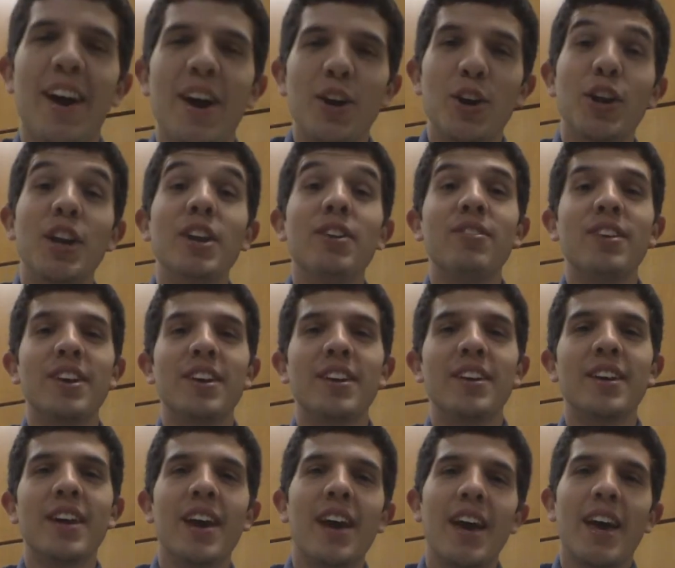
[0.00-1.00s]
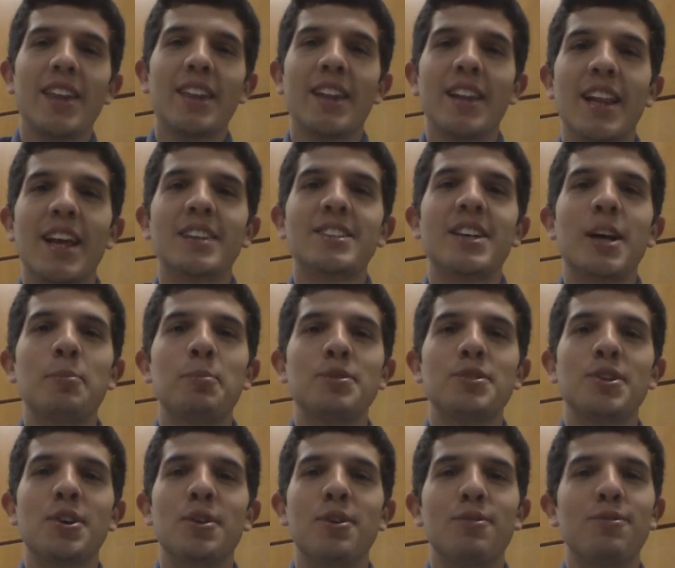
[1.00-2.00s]
Good evening. In the last
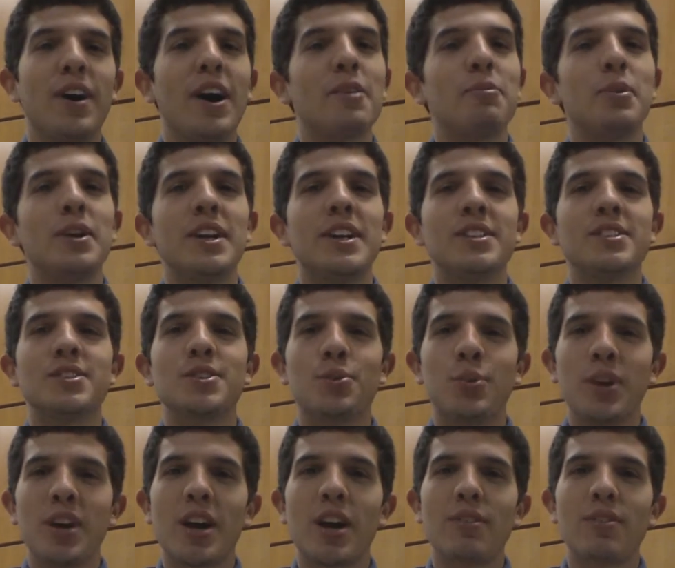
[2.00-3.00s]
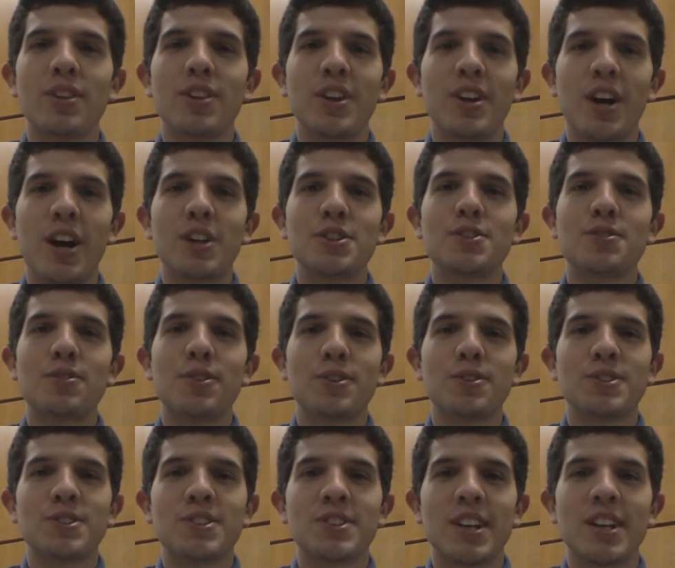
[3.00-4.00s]
episode of 5 Minutes, we covered the controversial
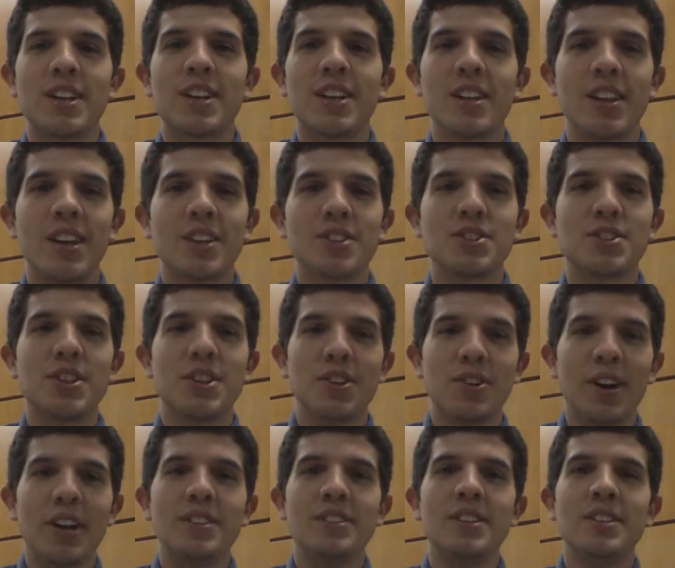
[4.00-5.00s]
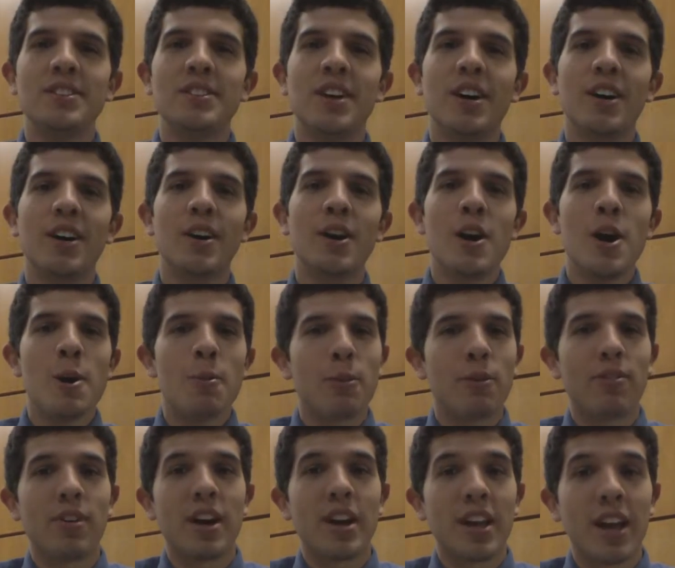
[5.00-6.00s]
Senate election in great detail,
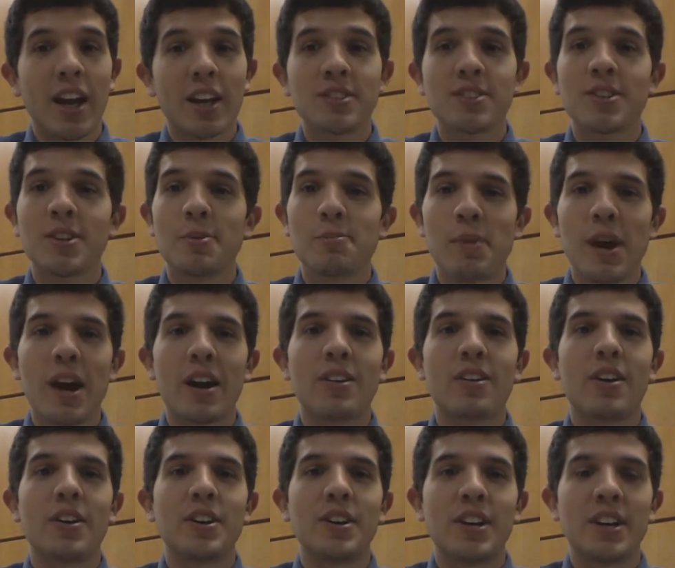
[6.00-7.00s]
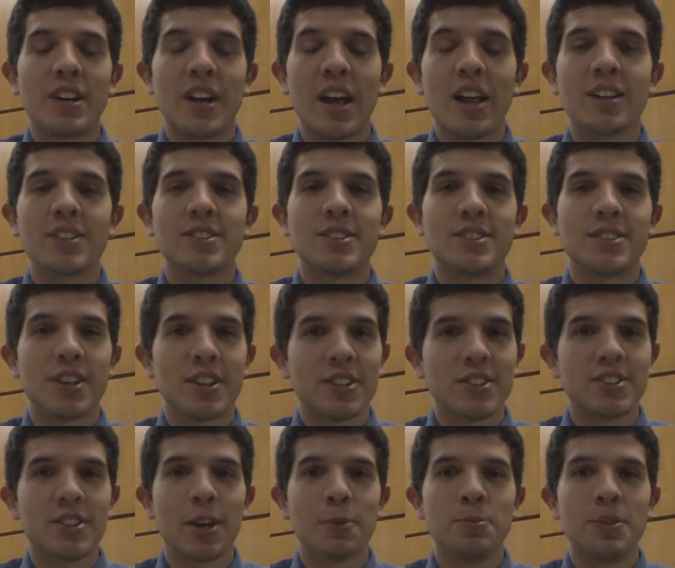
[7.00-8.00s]
providing excellent background and analysis on the
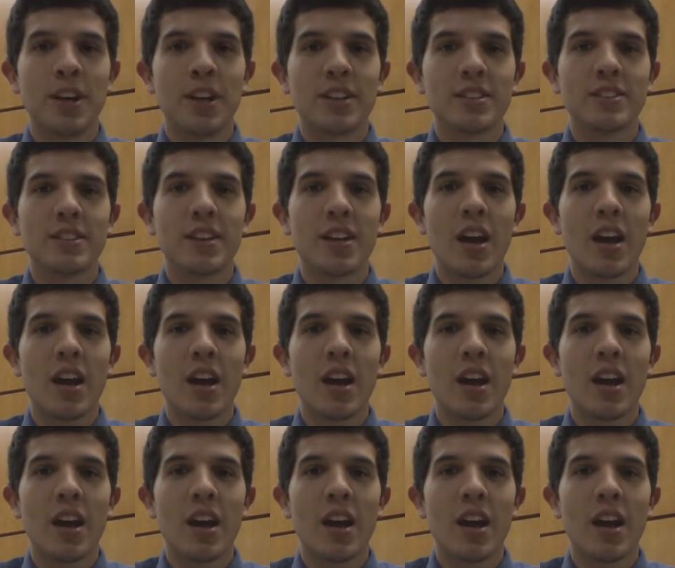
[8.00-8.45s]
subject.